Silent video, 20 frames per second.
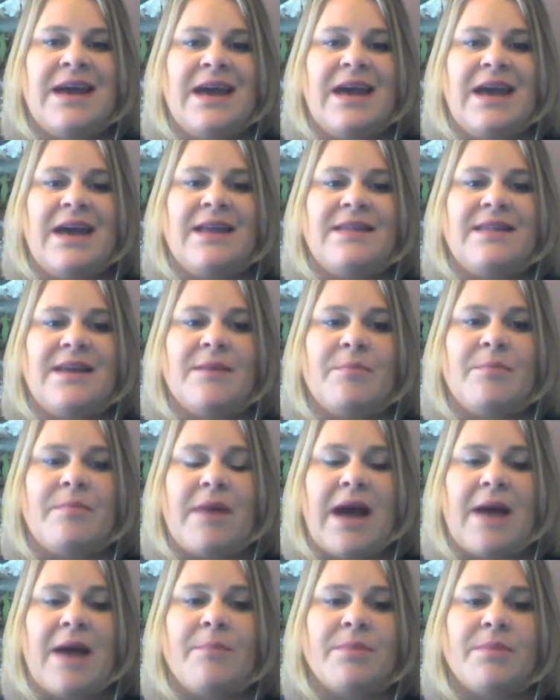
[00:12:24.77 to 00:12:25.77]
and the
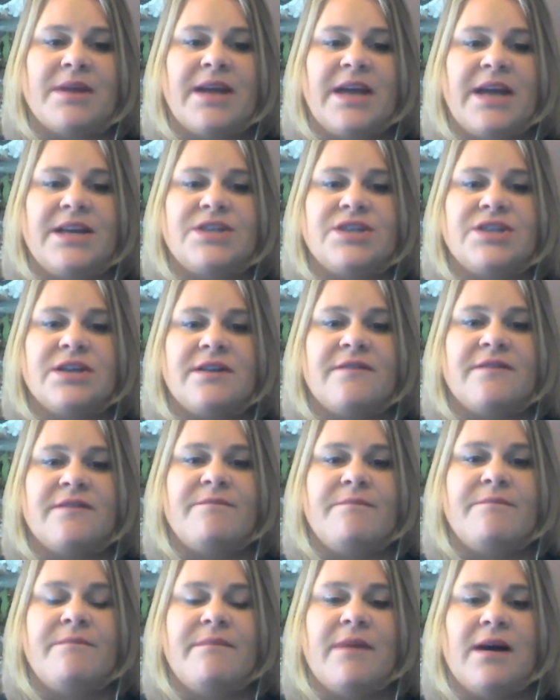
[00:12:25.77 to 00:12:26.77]

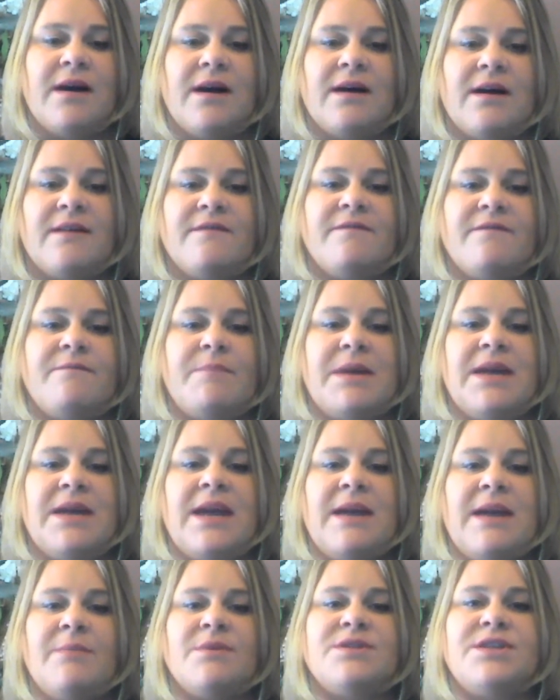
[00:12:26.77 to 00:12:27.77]
application of being
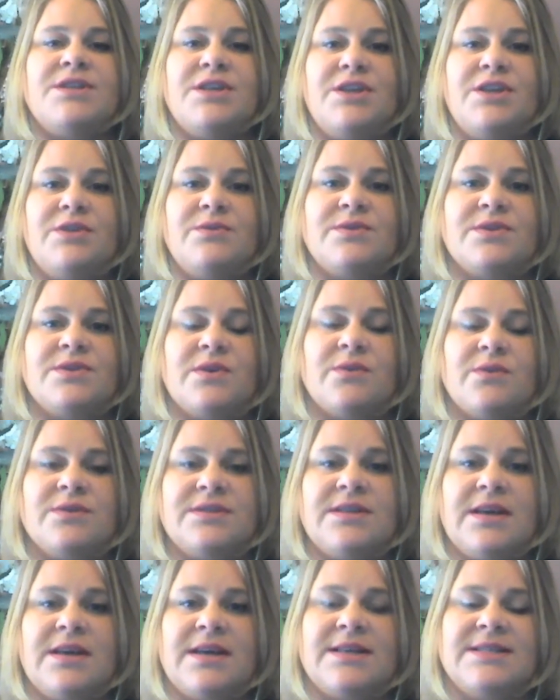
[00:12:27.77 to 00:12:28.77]
able to use
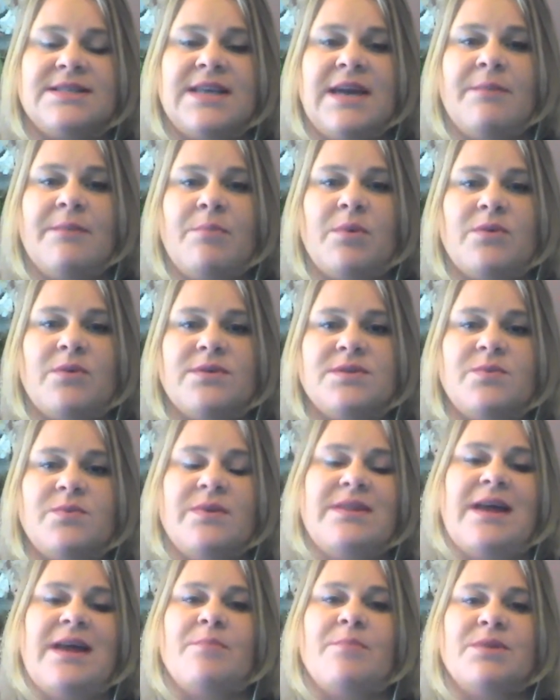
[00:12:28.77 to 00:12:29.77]
those examples
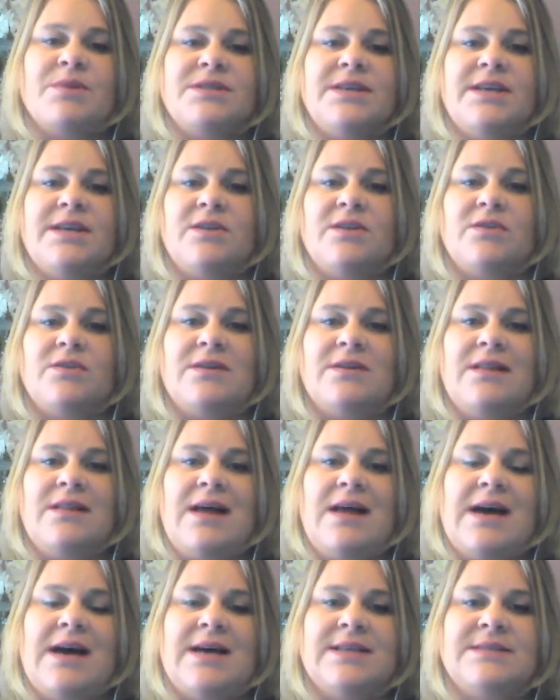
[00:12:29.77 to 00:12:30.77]
with that particular
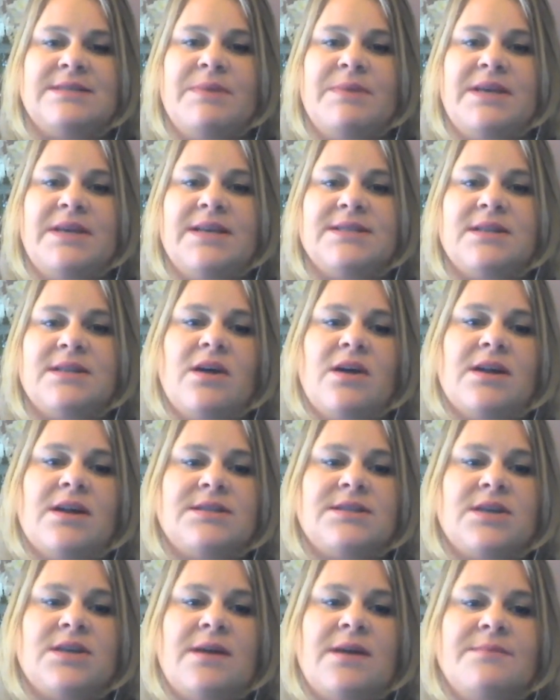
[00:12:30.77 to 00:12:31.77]
class, because a lot
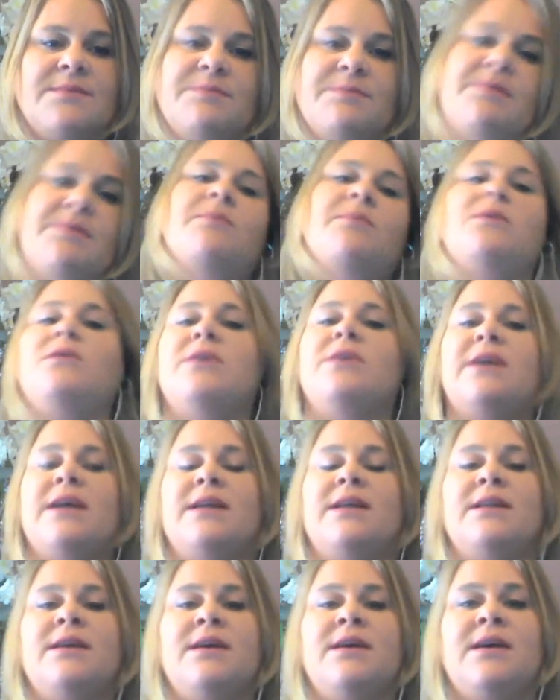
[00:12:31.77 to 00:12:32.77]
of times people look
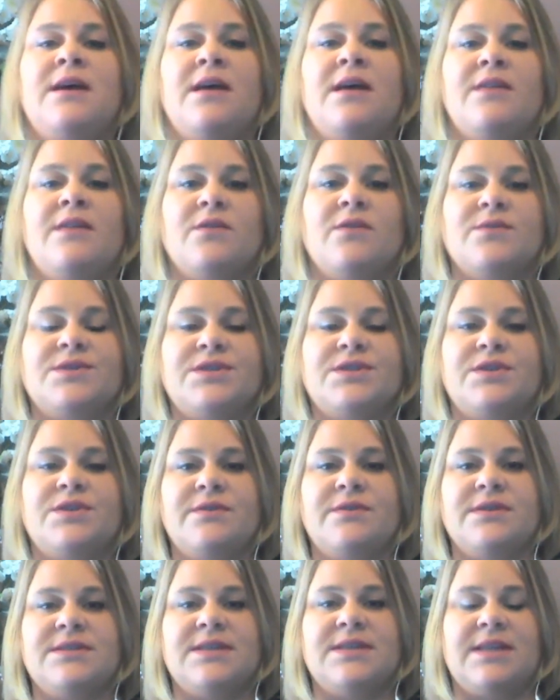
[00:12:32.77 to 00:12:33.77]
at those
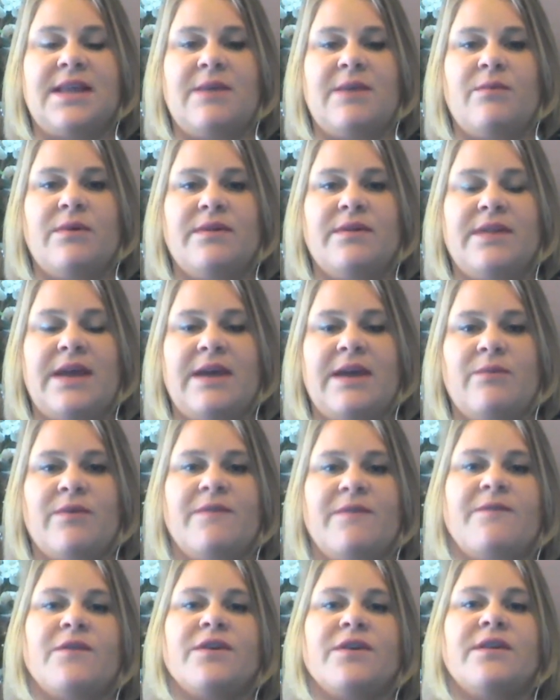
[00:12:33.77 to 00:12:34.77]
students and they
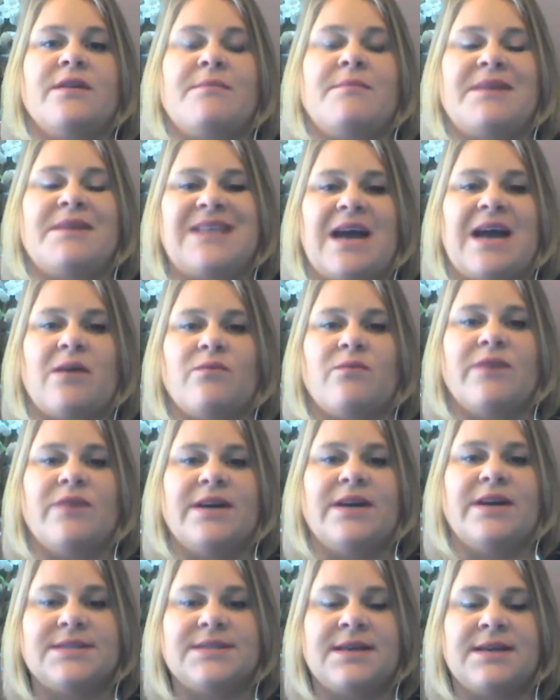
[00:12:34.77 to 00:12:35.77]
refer to them as at
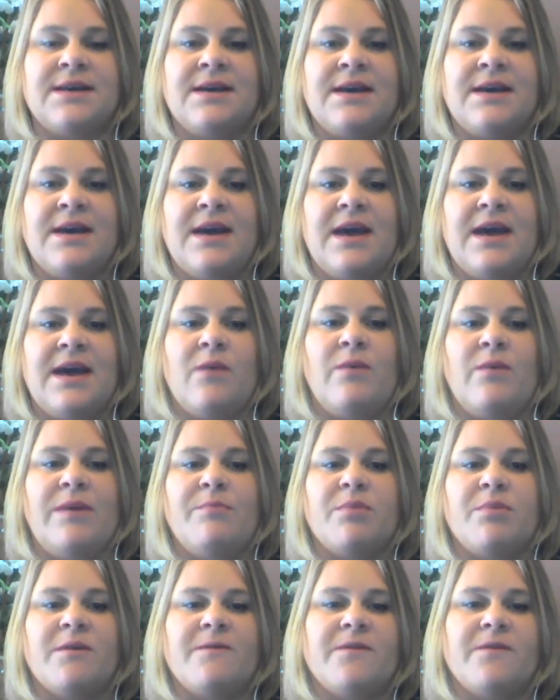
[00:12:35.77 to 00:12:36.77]
risk, and we
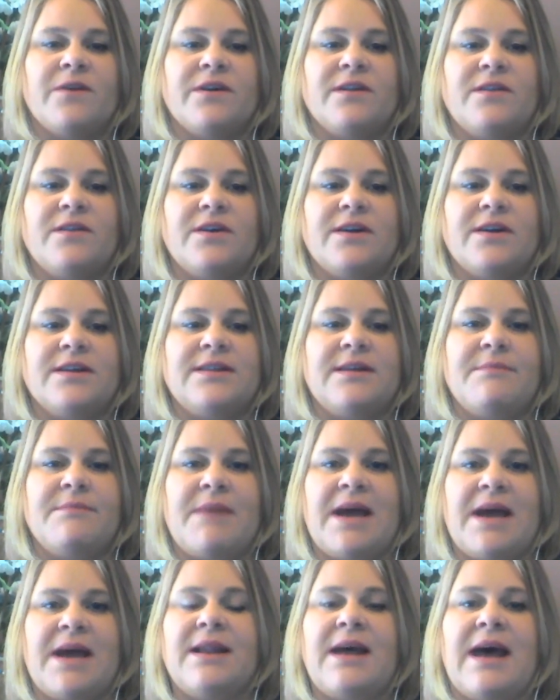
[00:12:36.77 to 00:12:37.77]
prefer to look at them
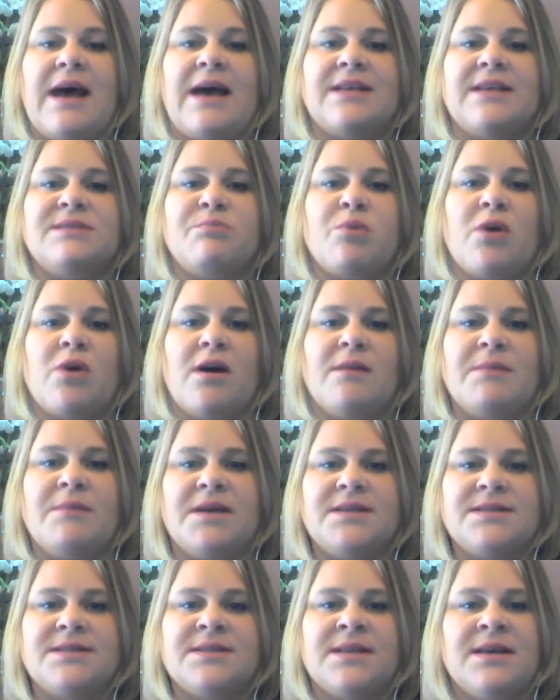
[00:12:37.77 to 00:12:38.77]
as promise.